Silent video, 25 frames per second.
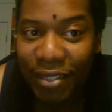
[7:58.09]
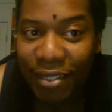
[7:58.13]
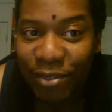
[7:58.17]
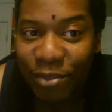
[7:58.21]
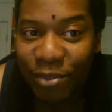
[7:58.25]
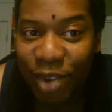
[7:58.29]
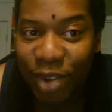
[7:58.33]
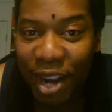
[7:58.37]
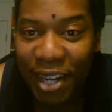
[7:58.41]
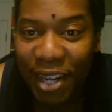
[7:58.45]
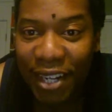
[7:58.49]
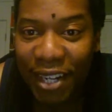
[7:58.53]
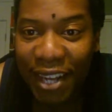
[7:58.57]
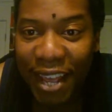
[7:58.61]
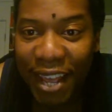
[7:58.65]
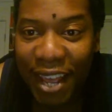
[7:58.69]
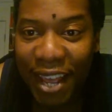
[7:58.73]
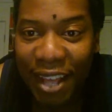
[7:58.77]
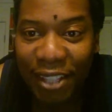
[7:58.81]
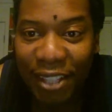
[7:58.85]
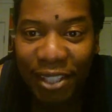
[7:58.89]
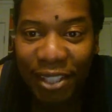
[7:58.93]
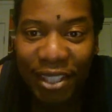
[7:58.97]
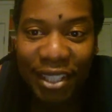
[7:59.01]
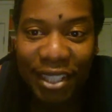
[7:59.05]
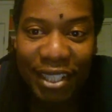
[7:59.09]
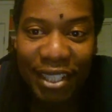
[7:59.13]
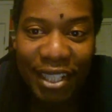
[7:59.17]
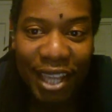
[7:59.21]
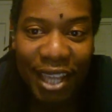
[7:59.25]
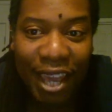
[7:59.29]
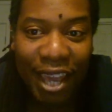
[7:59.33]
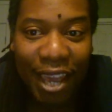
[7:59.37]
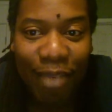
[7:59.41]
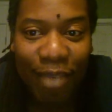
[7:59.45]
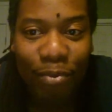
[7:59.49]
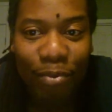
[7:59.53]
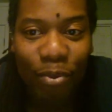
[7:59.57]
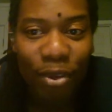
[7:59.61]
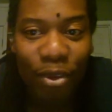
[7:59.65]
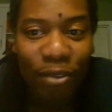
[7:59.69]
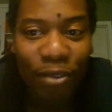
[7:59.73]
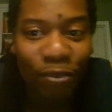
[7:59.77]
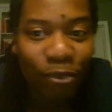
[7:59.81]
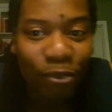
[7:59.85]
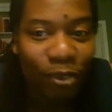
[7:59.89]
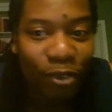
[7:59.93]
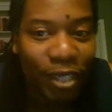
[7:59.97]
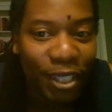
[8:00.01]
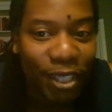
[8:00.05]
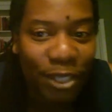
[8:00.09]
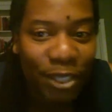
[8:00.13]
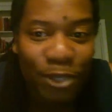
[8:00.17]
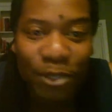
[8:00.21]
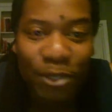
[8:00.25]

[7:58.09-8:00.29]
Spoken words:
right now, 68.42 to